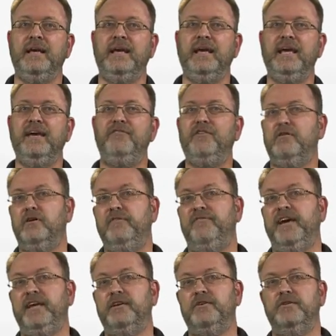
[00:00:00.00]
if our
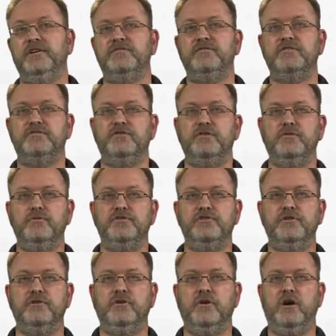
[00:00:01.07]
vector is the
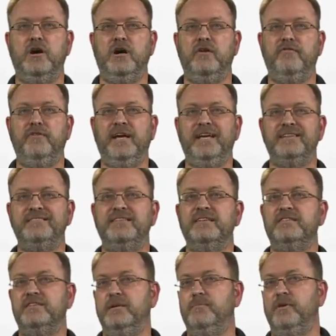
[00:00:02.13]
solution of a
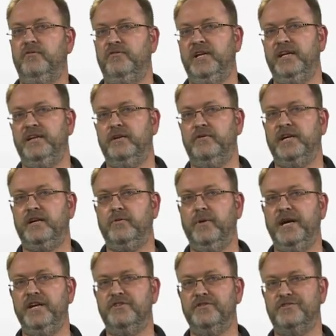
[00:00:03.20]
system of linear
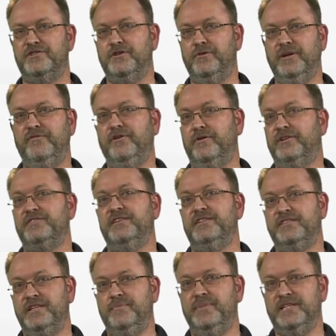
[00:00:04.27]
equations. So if our
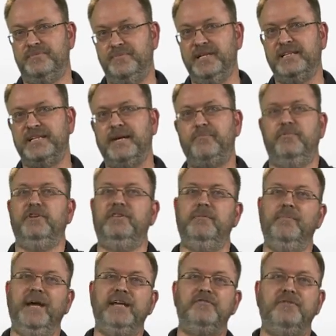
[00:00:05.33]
system is built up with a
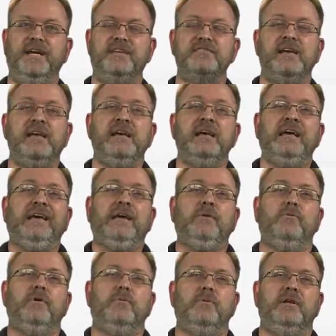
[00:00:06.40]
matrix,
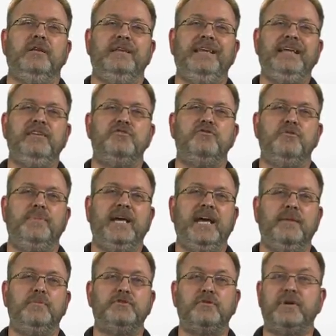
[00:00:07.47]
we will need to be
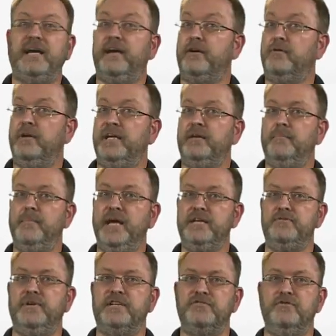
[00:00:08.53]
able to calculate
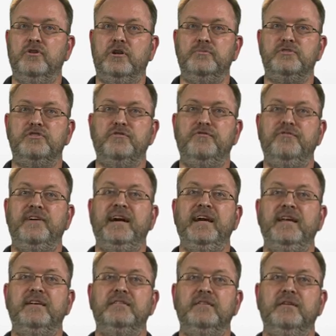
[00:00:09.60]
matrix norms to
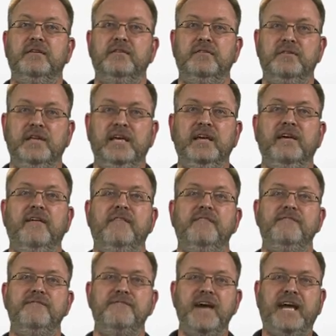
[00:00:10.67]
find the
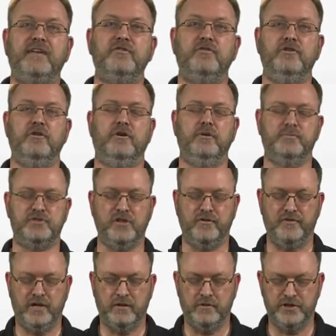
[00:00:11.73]
vector norms
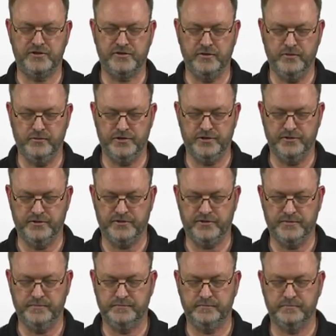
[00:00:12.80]
of our solutions.